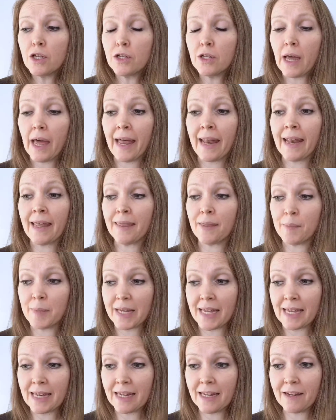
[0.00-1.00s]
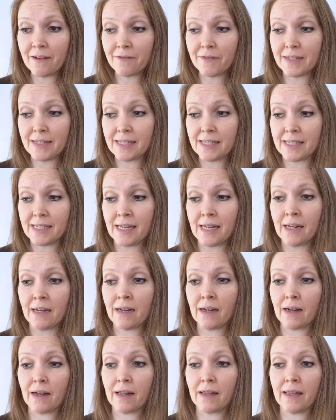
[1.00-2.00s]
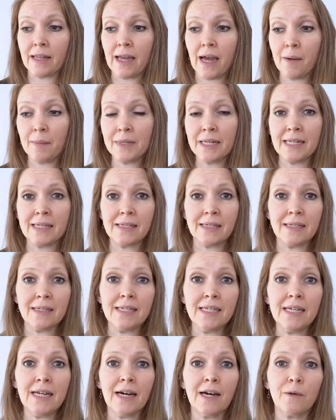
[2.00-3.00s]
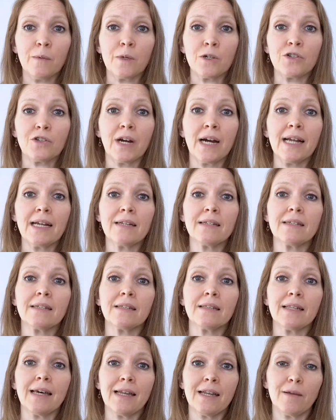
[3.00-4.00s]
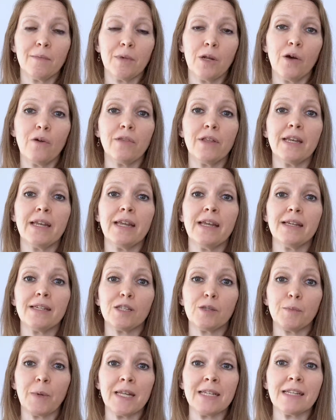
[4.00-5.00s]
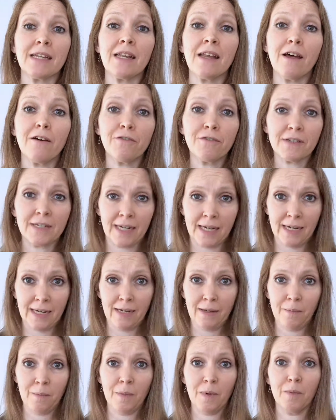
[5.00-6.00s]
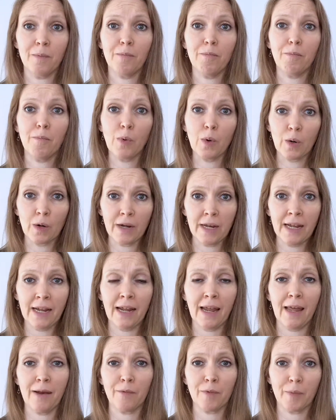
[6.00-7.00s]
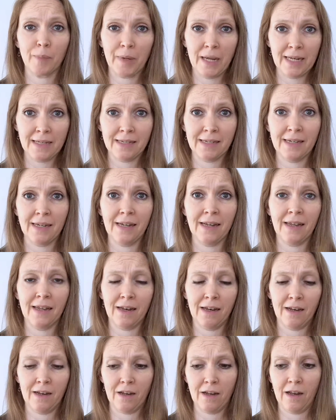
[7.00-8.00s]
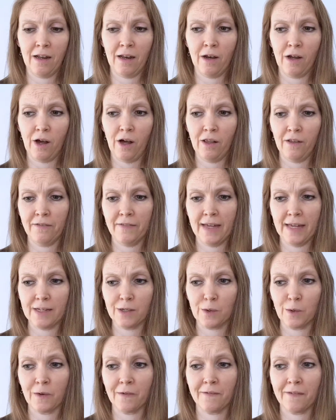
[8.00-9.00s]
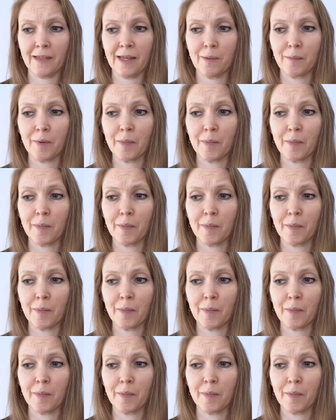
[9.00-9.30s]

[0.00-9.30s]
And at the beginning of this scene, Cleomenes and Dion were trying to let him know that he has spent enough time mourning and repenting and all of that sort of thing.